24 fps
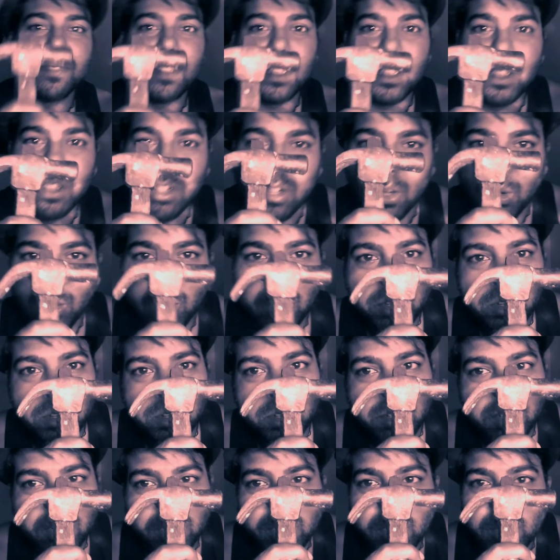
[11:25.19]
you know what you're
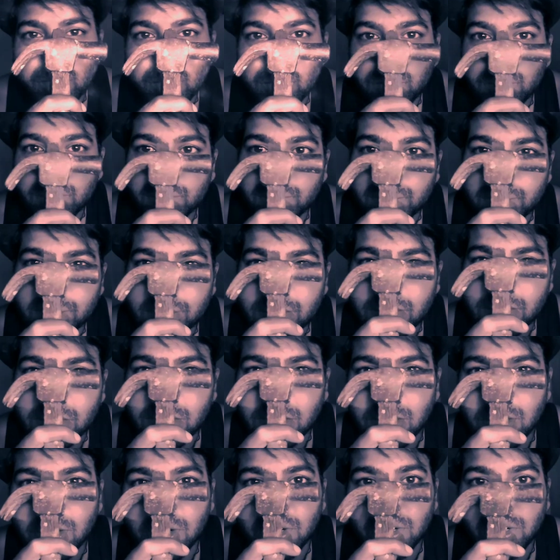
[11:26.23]
gonna do.
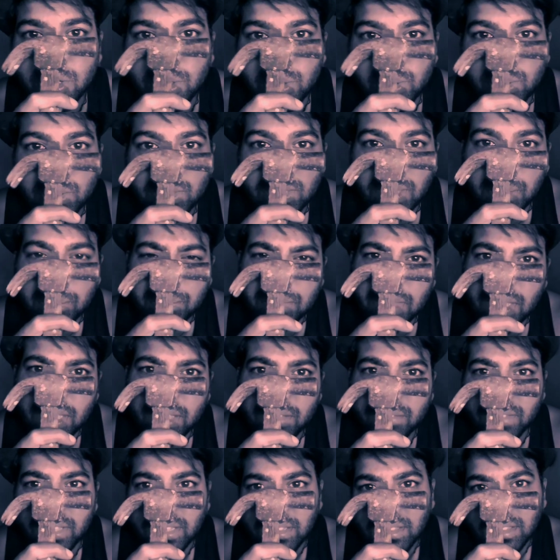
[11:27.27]
You're gonna do
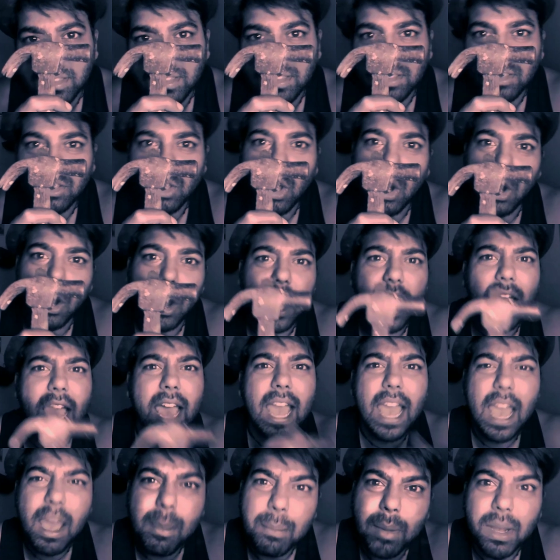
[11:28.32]
something with your
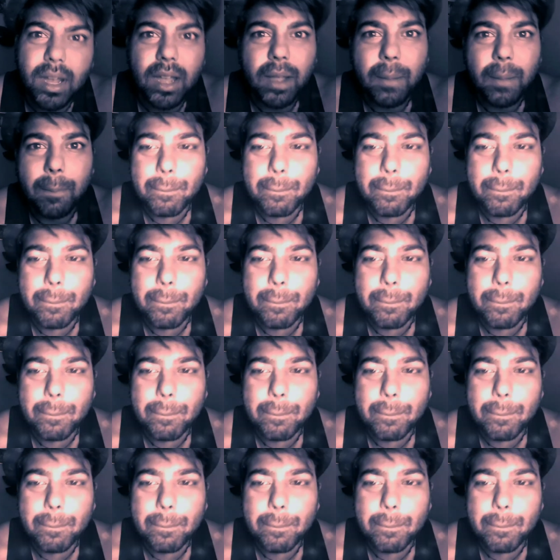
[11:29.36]
hammer.